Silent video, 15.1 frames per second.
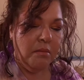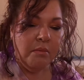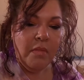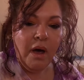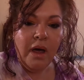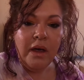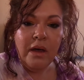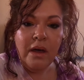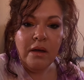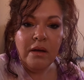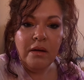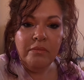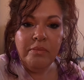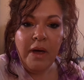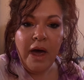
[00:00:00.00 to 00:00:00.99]

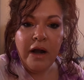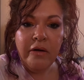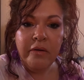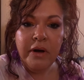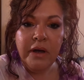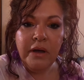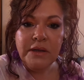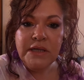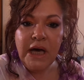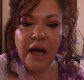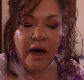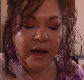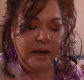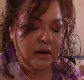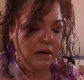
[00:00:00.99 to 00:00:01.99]
My battery
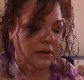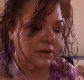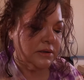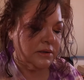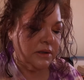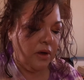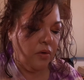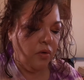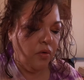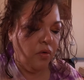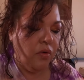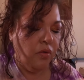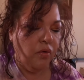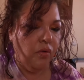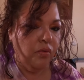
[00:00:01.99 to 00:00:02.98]
died,
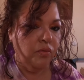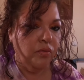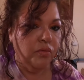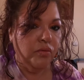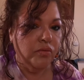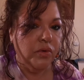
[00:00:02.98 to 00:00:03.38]
so